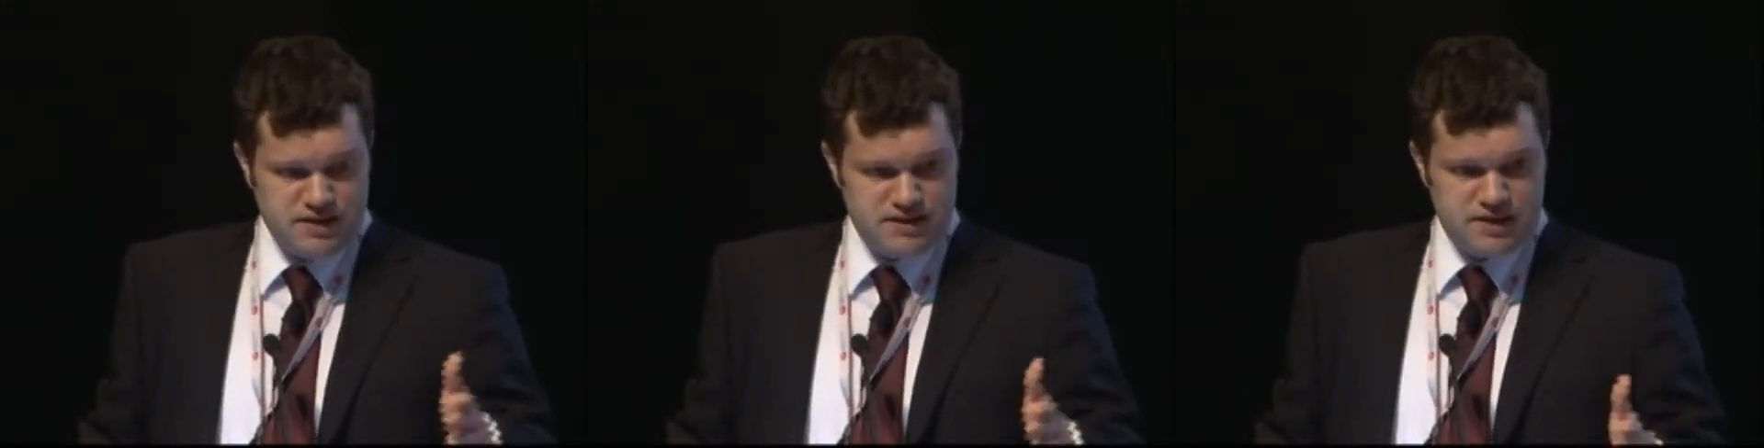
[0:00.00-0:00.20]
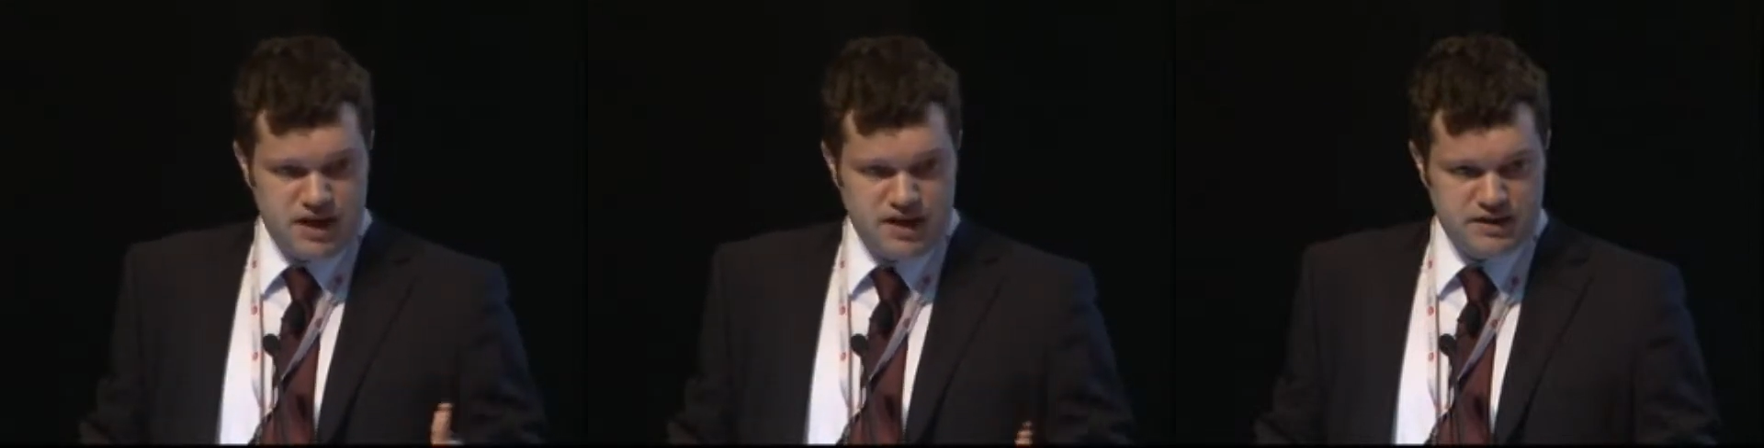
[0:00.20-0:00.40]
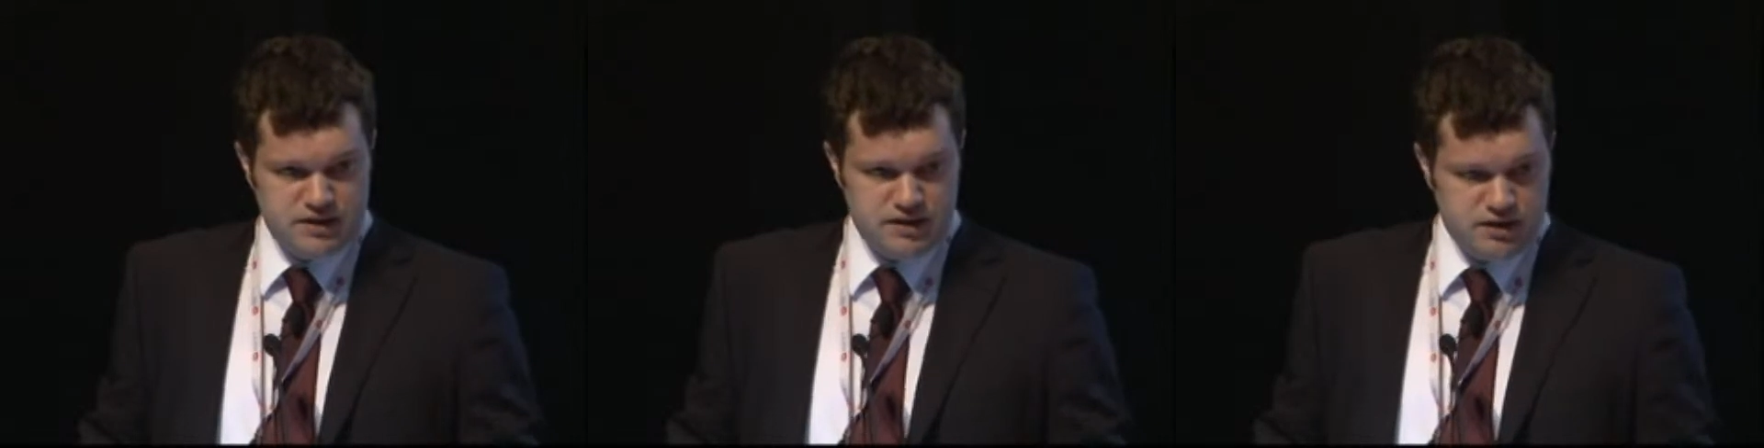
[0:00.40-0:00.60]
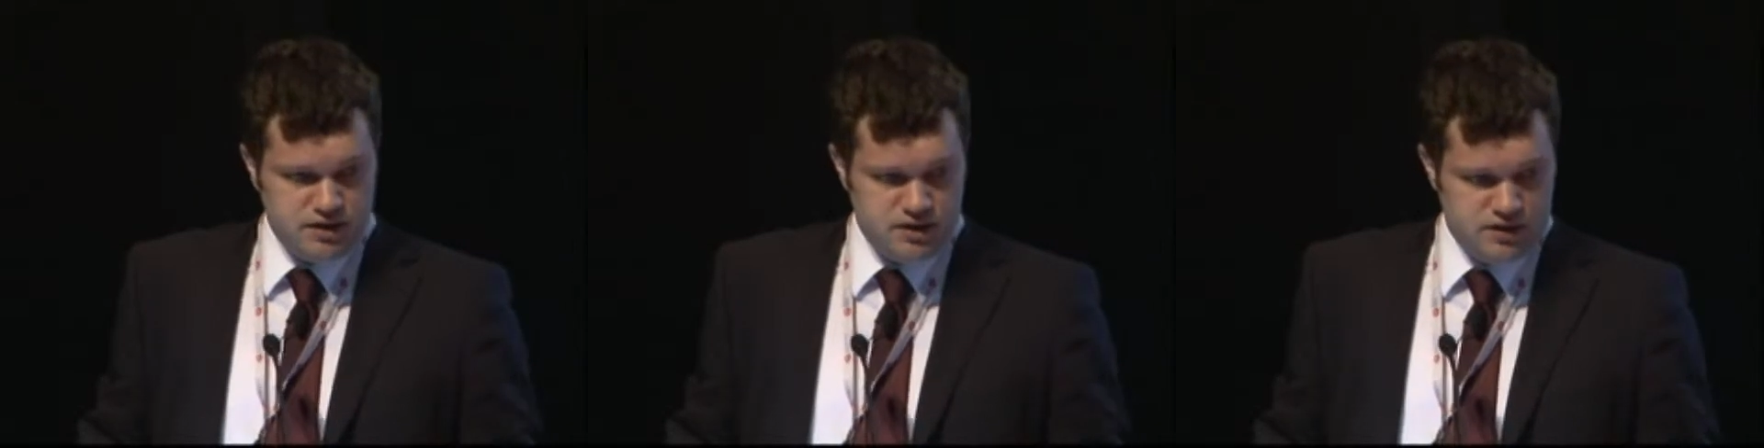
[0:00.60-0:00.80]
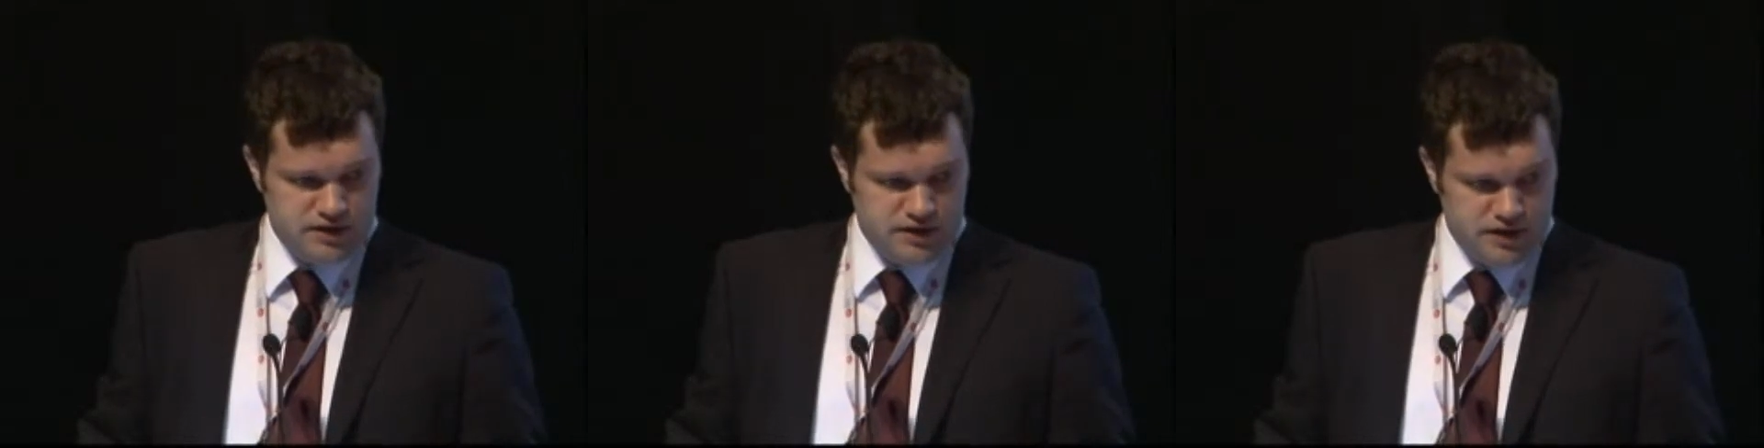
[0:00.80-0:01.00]
side
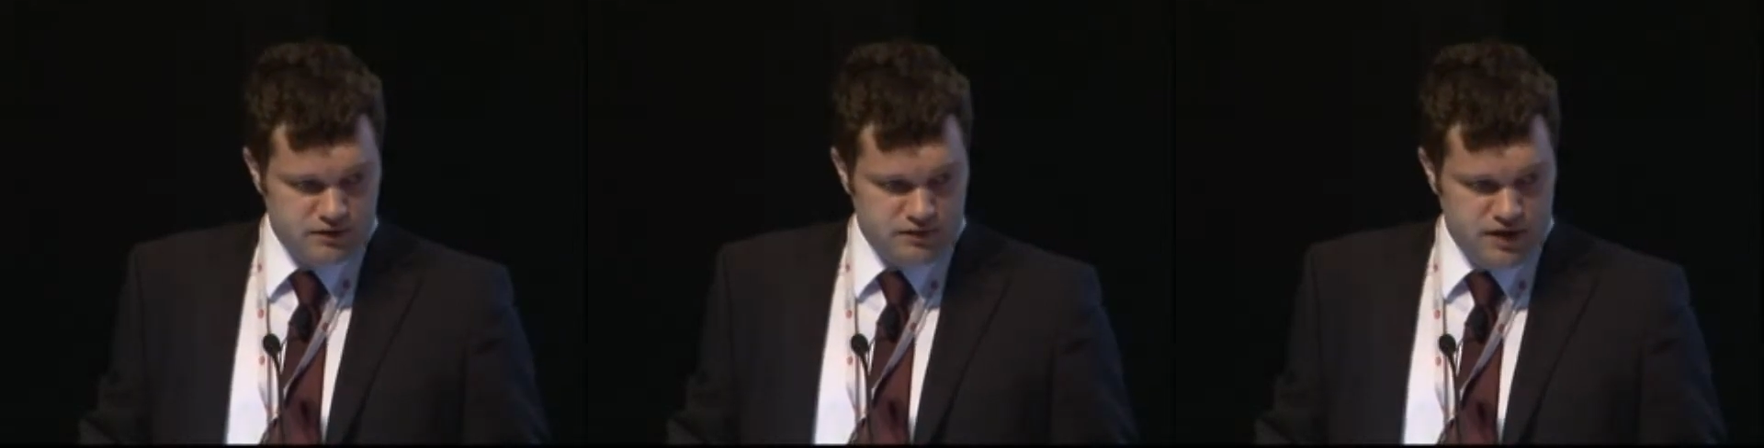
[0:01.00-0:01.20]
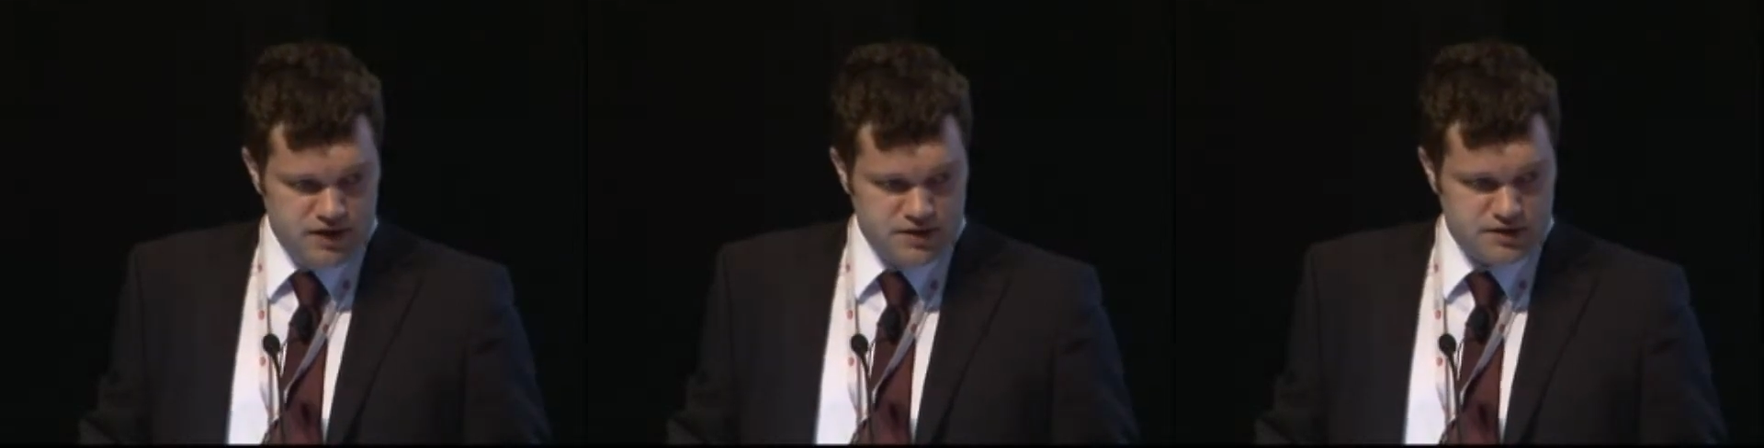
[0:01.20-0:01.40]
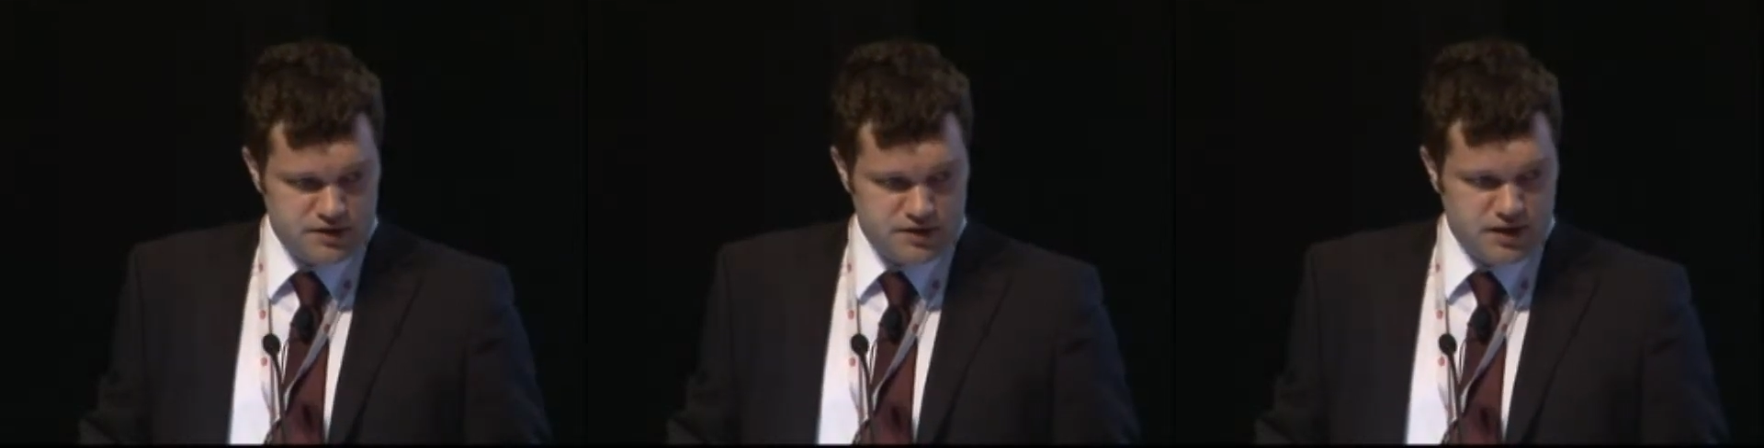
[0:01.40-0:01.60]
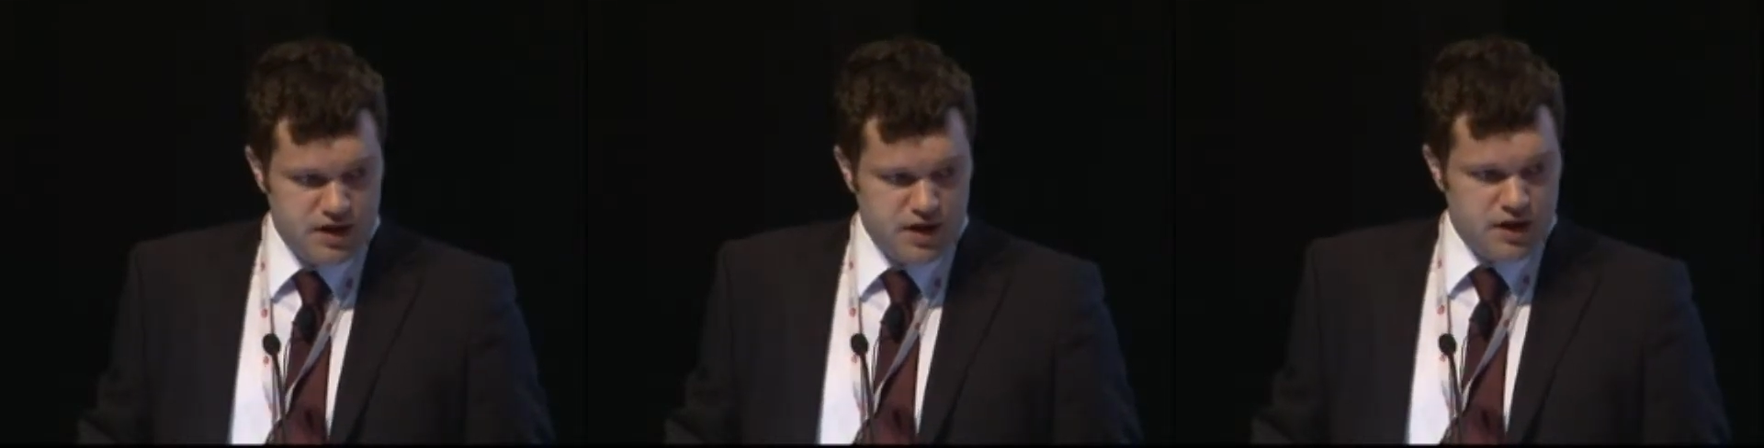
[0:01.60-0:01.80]
regulation.